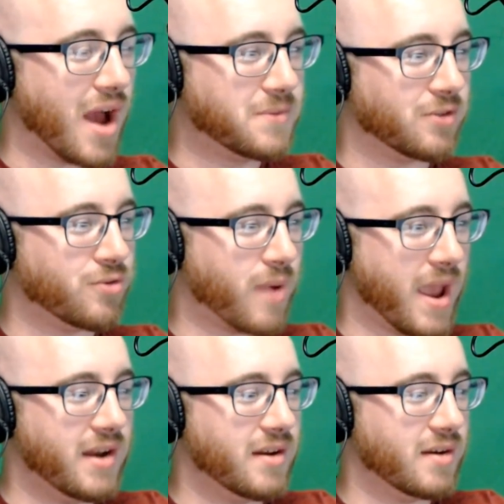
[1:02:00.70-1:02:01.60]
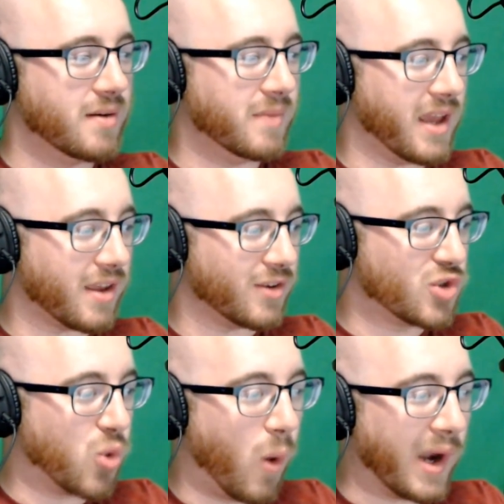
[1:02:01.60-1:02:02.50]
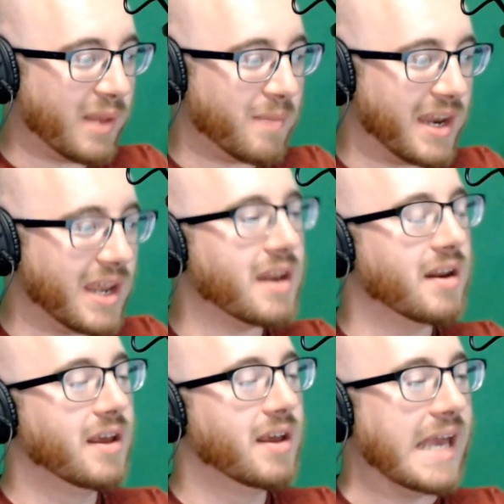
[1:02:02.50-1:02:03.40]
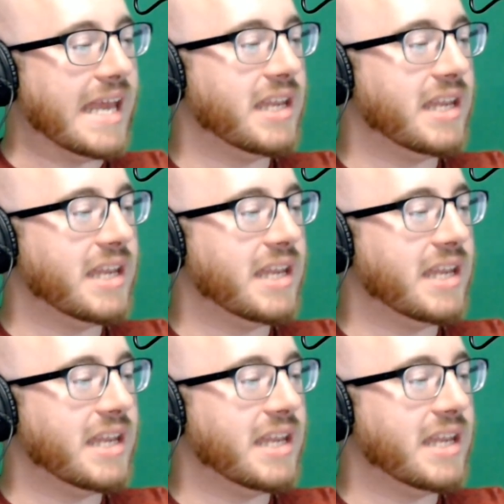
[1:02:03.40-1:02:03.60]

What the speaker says: a random like 20-minute indie